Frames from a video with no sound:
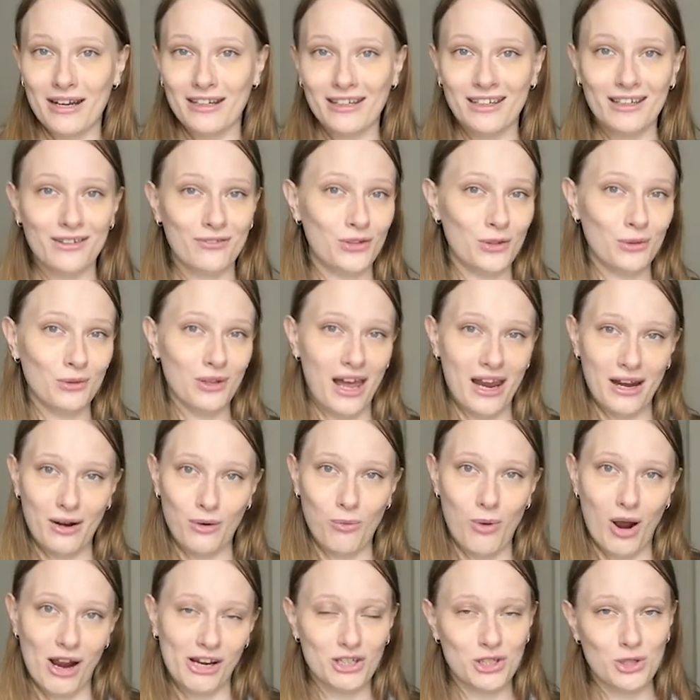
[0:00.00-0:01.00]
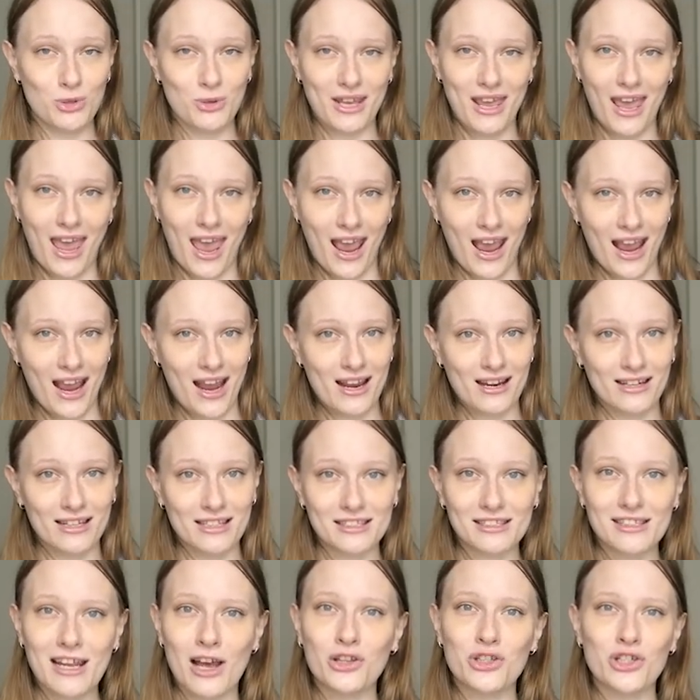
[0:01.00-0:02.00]
it if you like Y2K
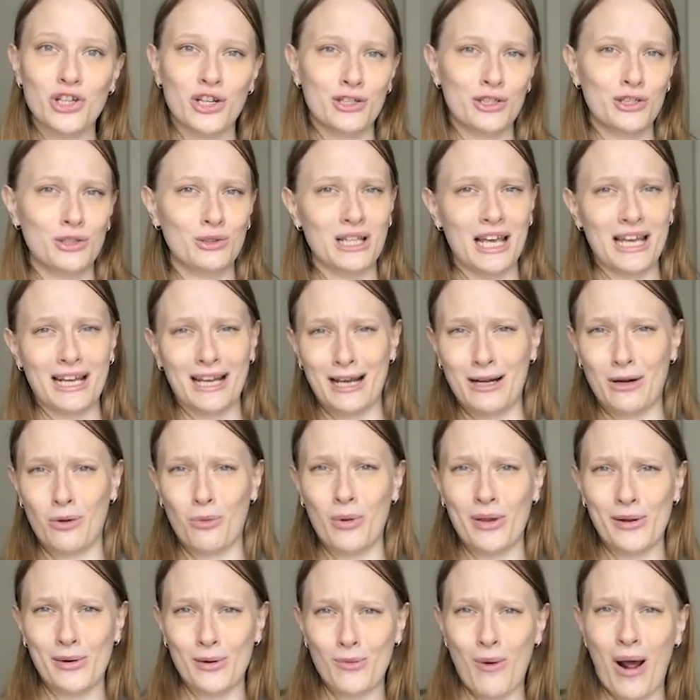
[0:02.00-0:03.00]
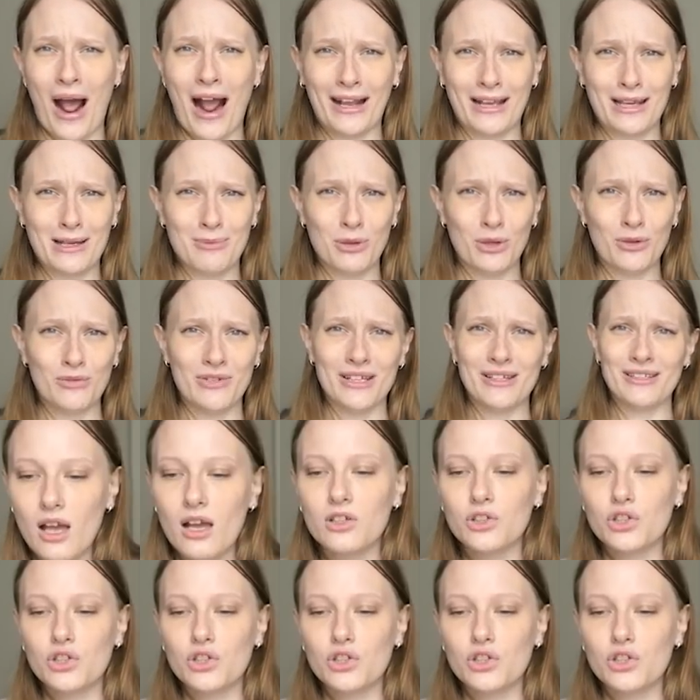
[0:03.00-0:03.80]
nostalgia and you like kind of weird, wacky movies.